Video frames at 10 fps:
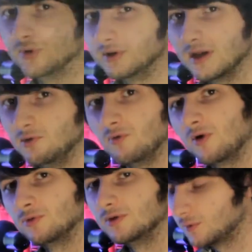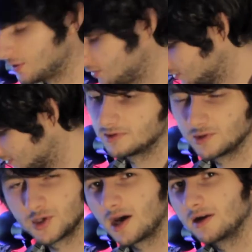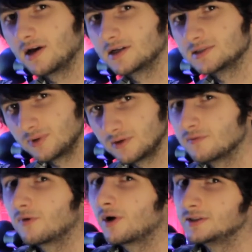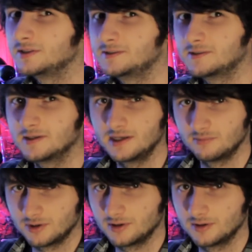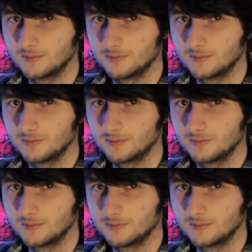and getting around the world, so it kind of adds a bit of variety to the gameplay.